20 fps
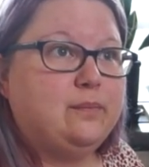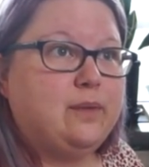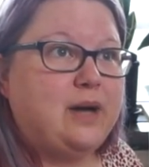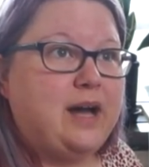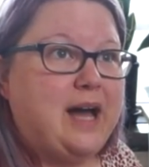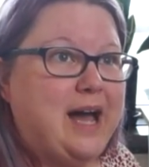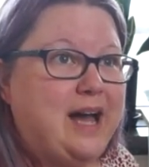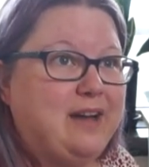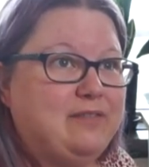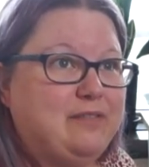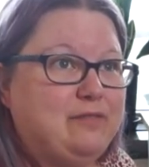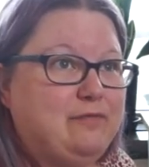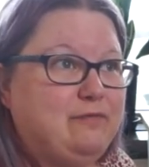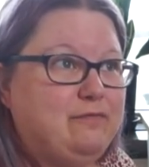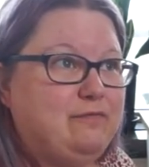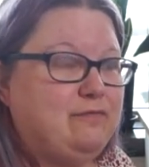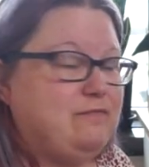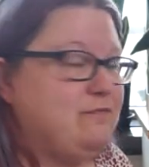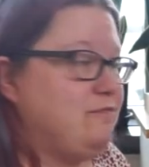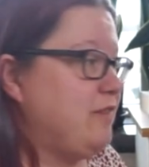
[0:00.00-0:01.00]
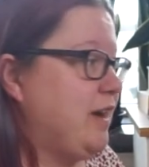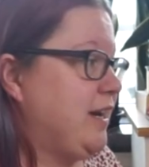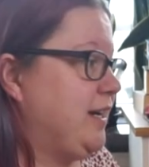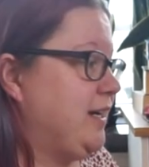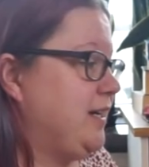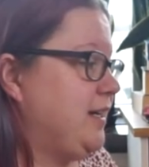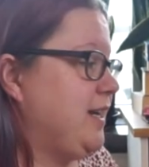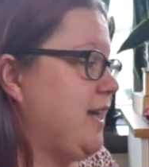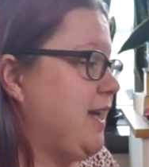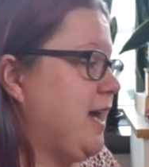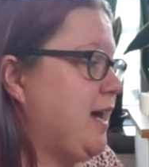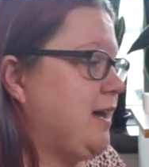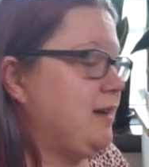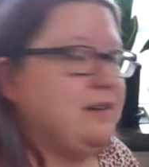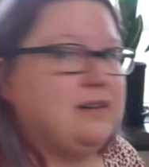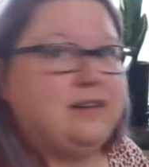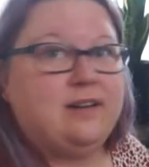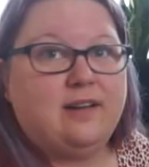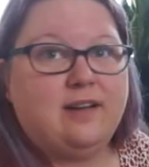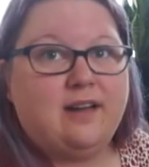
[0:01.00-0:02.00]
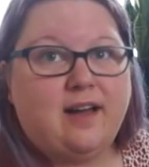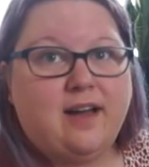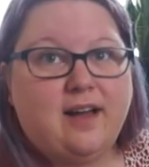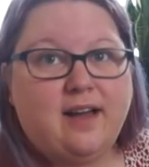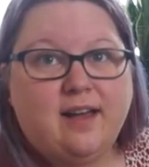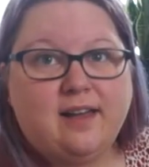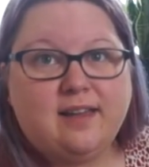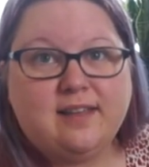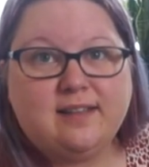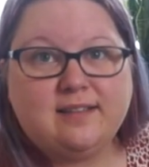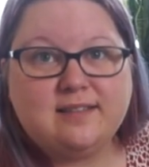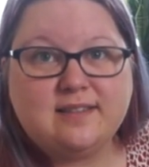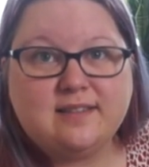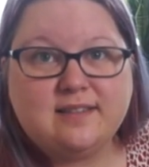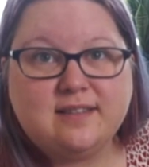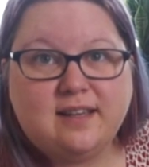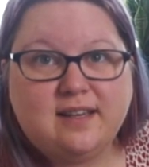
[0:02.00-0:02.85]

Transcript: I haven't read it yet. Uh, it's...